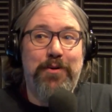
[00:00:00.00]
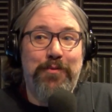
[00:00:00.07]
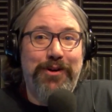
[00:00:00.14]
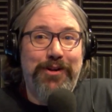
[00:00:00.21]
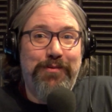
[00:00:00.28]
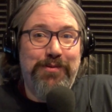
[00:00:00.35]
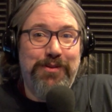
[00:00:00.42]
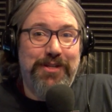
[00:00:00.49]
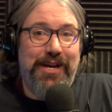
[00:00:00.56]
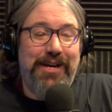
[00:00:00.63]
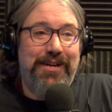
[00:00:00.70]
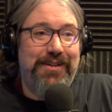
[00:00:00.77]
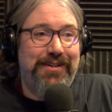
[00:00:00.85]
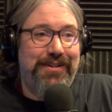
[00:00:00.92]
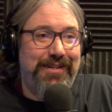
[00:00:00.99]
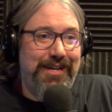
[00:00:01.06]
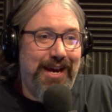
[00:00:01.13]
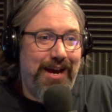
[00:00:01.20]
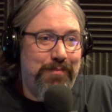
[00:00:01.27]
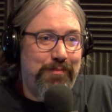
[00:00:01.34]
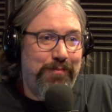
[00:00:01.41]
when it was like,
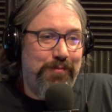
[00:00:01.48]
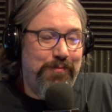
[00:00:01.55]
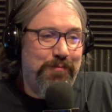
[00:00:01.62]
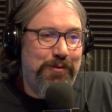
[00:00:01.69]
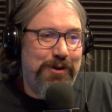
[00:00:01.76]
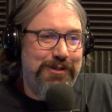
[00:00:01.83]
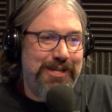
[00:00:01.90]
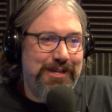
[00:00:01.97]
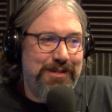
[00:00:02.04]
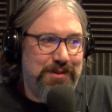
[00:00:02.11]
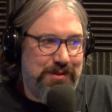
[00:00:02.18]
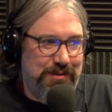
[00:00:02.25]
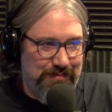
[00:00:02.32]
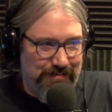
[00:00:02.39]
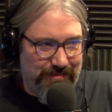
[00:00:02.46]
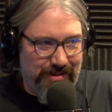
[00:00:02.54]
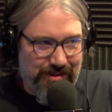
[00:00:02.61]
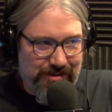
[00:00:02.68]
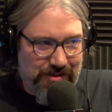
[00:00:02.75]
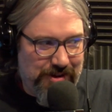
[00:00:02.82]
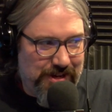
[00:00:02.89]
yeah, Muertes
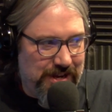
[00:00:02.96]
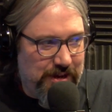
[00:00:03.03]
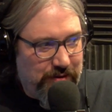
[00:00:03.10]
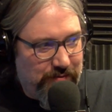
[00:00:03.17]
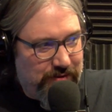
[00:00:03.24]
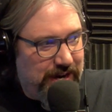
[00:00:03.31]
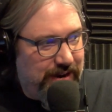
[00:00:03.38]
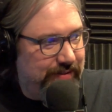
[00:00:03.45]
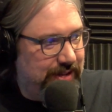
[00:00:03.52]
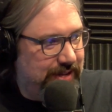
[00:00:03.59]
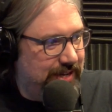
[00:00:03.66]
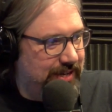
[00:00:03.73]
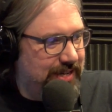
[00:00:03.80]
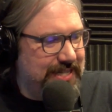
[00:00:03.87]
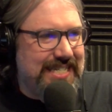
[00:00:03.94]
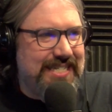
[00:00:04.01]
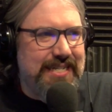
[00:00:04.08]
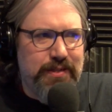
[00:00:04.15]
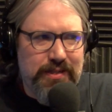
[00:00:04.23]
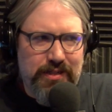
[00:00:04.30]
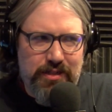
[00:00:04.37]
looking over everything. Is that
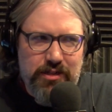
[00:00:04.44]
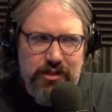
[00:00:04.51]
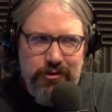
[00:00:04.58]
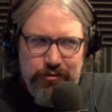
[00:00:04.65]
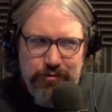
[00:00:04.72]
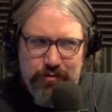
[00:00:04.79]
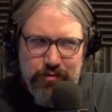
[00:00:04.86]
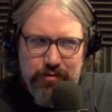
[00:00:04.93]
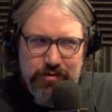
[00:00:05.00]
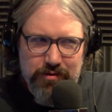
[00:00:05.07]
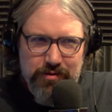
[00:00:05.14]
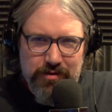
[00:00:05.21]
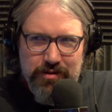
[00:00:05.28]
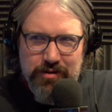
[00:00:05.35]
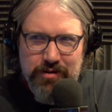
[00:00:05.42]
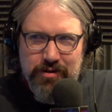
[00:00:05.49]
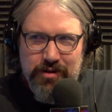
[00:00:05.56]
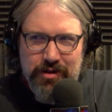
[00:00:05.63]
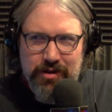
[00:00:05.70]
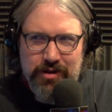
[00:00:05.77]
season two? That was, I'm